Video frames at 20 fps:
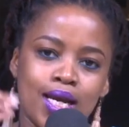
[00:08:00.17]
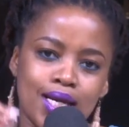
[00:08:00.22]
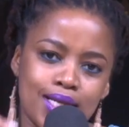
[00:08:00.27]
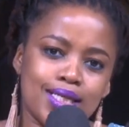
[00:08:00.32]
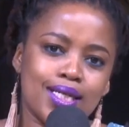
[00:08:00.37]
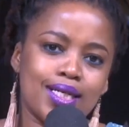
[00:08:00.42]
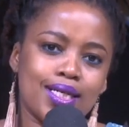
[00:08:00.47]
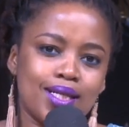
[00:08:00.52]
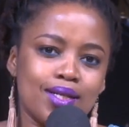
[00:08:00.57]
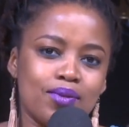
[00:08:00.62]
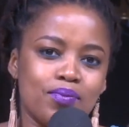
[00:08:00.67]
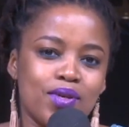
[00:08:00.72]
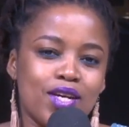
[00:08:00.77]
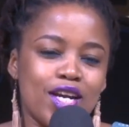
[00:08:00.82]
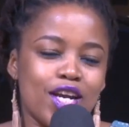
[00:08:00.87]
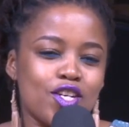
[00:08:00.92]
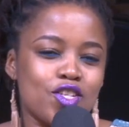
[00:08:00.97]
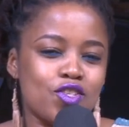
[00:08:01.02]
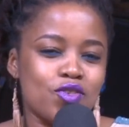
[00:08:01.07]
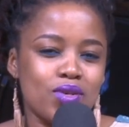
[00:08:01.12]
it's a little bit
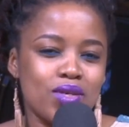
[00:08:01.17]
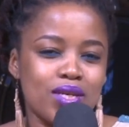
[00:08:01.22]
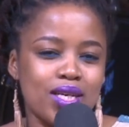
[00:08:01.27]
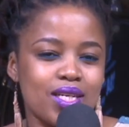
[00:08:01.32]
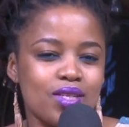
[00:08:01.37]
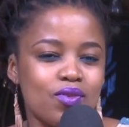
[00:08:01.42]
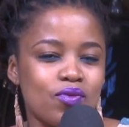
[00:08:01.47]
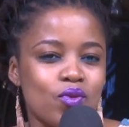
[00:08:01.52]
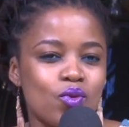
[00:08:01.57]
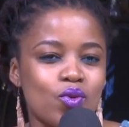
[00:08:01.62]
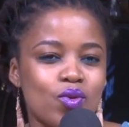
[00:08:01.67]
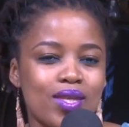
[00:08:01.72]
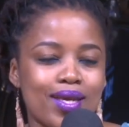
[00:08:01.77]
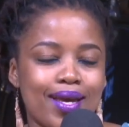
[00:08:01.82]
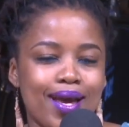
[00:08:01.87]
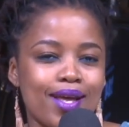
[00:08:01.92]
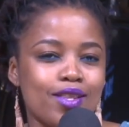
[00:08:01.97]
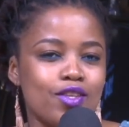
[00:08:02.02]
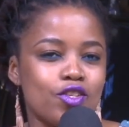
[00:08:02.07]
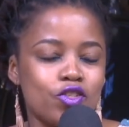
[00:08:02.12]
extra neat for
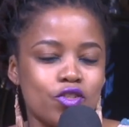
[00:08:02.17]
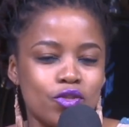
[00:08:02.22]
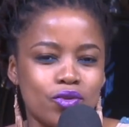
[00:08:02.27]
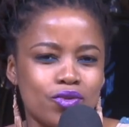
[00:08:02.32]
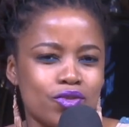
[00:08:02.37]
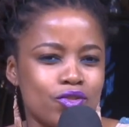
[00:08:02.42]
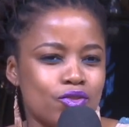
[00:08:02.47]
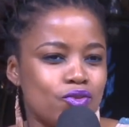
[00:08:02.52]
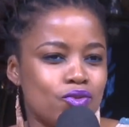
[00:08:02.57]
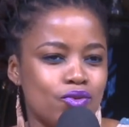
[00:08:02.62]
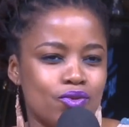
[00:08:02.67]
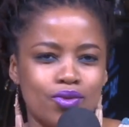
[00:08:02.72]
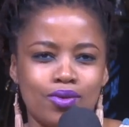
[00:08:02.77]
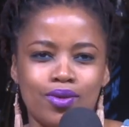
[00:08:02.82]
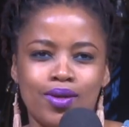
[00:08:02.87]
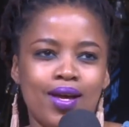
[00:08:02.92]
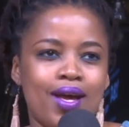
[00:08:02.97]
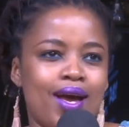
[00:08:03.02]
the other children to,